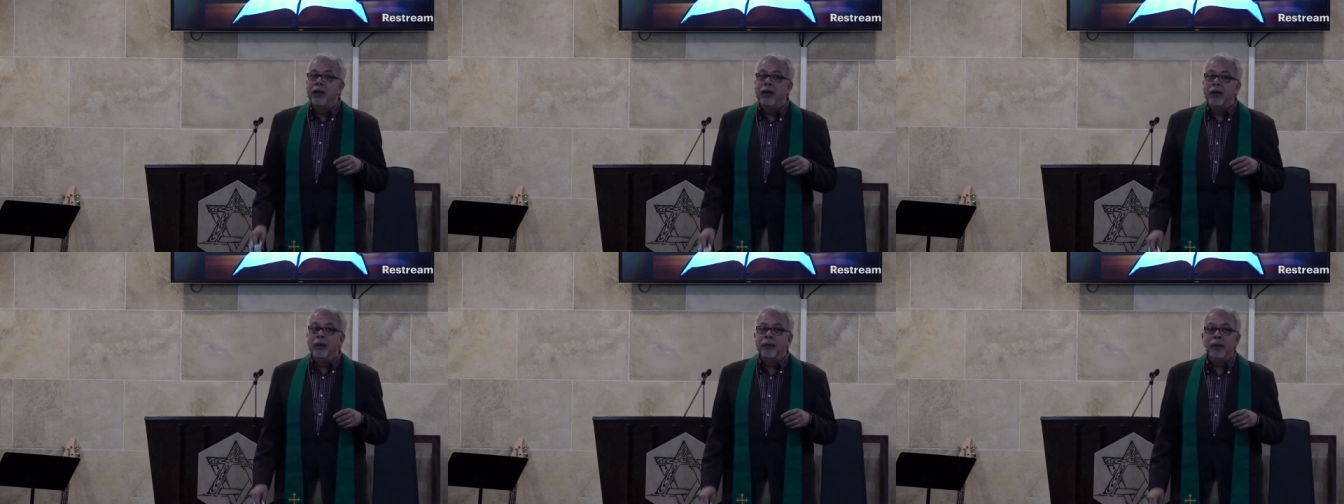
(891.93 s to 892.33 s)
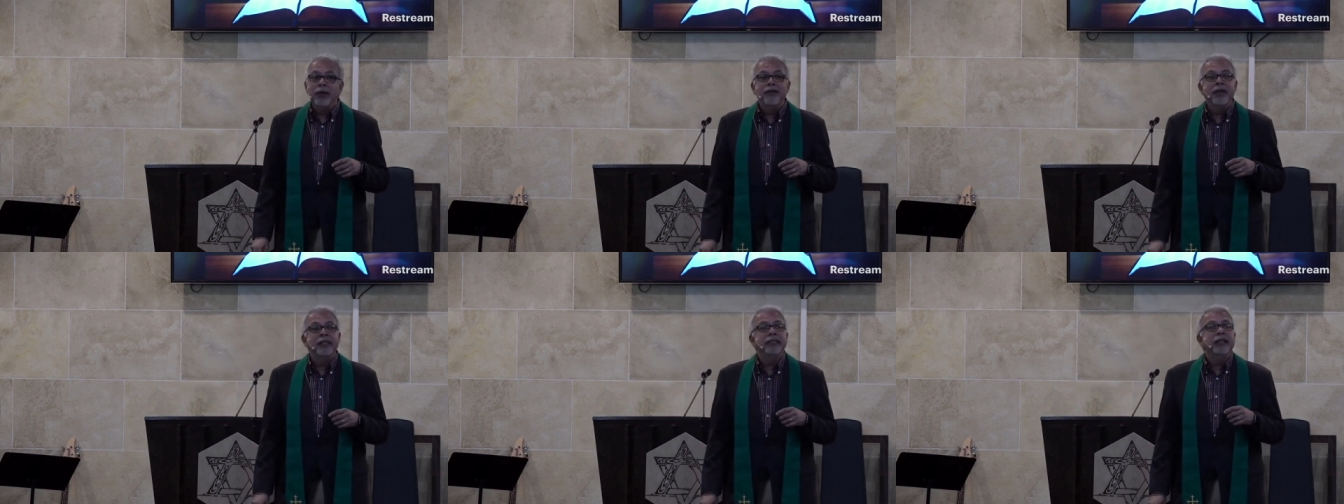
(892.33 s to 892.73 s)
but of
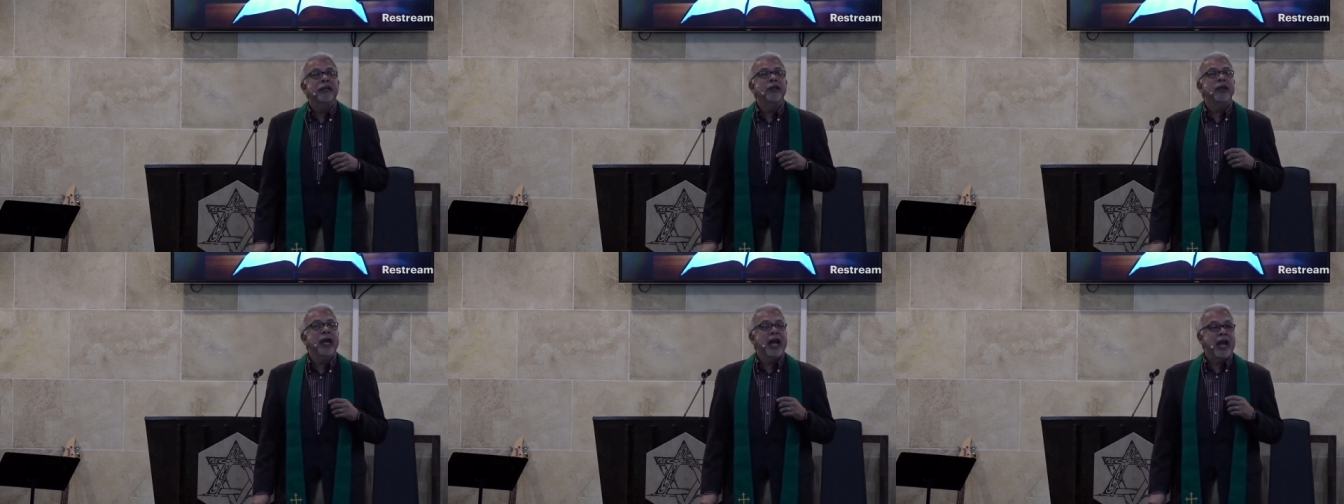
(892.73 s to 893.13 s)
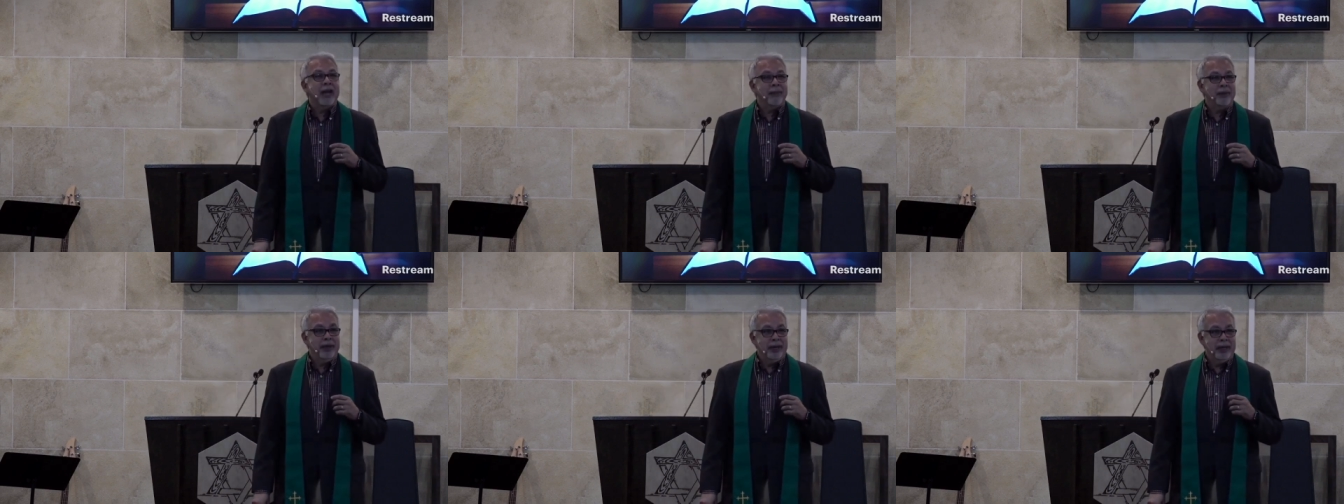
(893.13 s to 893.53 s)
things that could
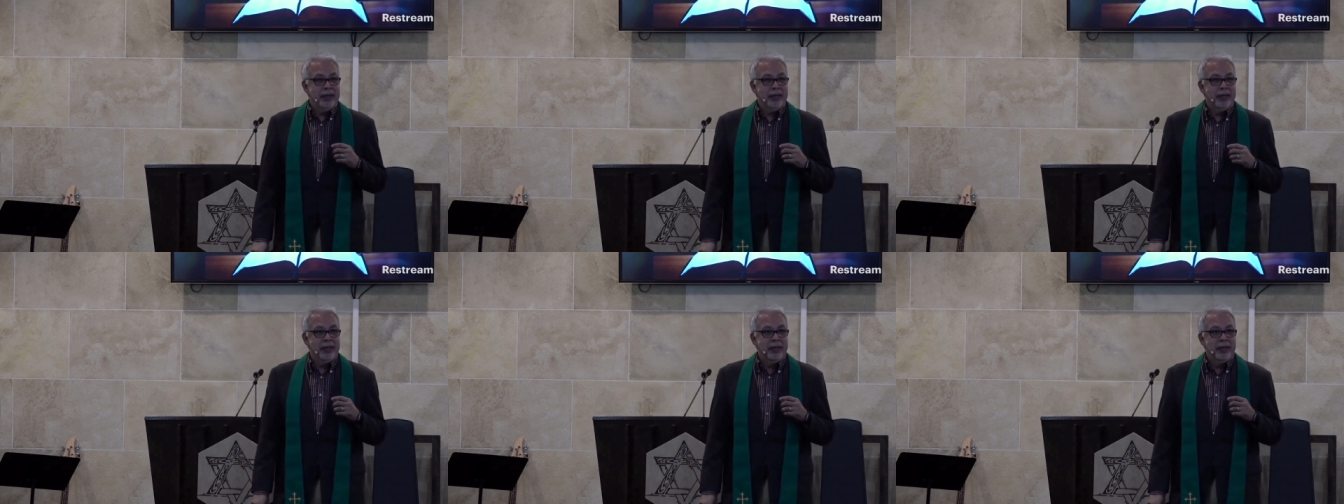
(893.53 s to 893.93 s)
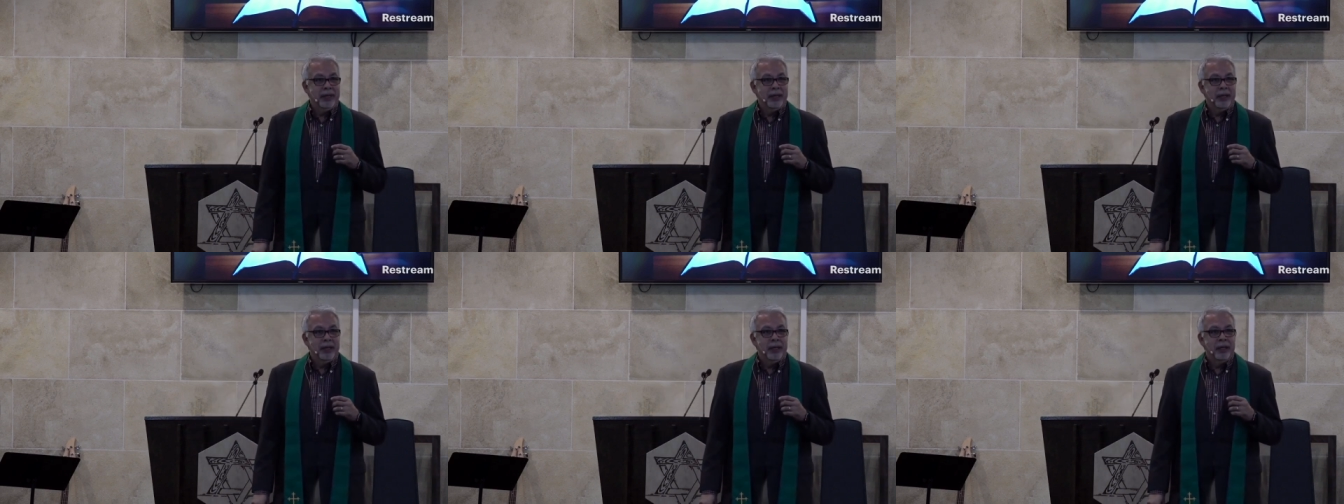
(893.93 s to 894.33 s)
happen,
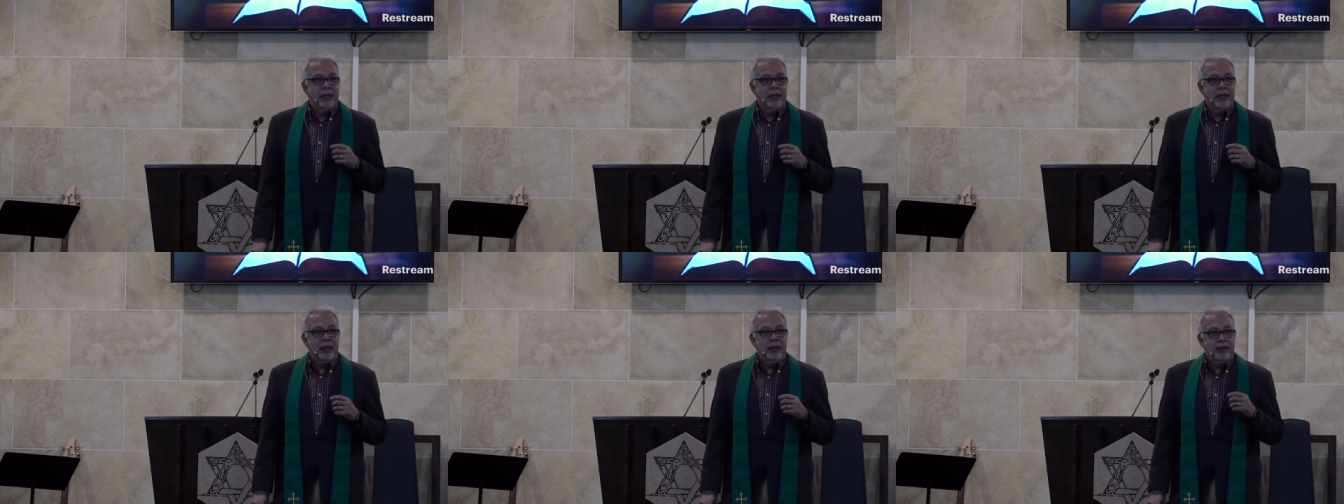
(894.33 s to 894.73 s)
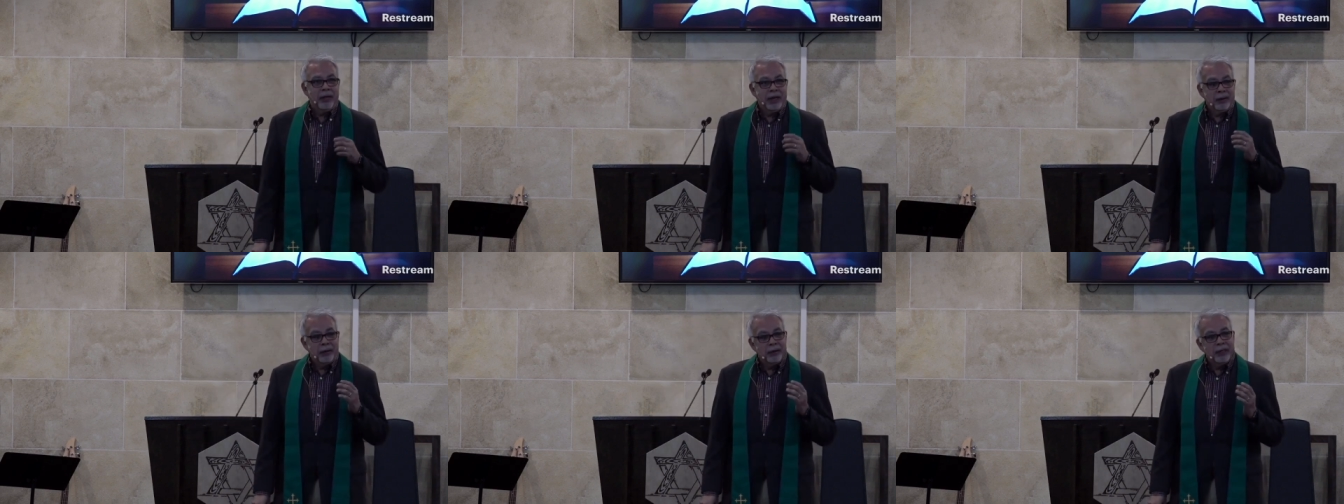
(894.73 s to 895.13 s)
if
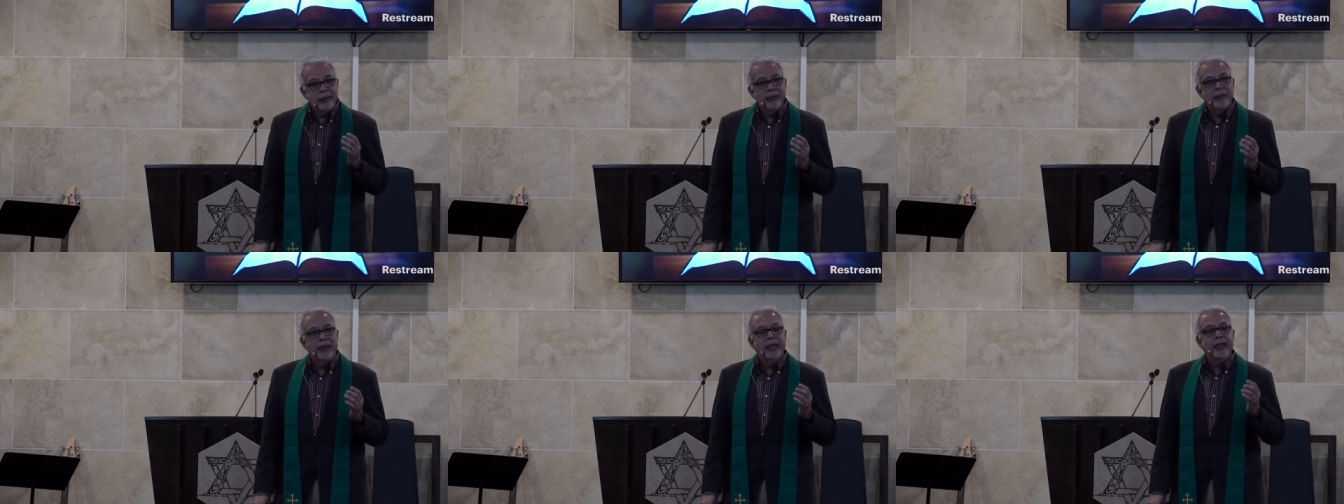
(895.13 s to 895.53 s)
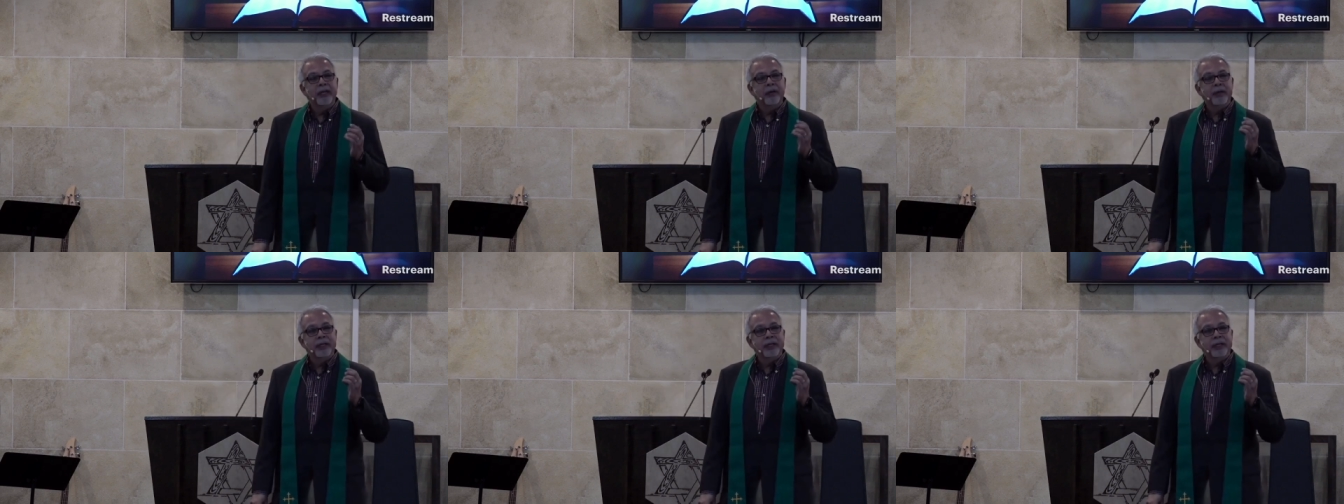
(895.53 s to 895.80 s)
I don't continually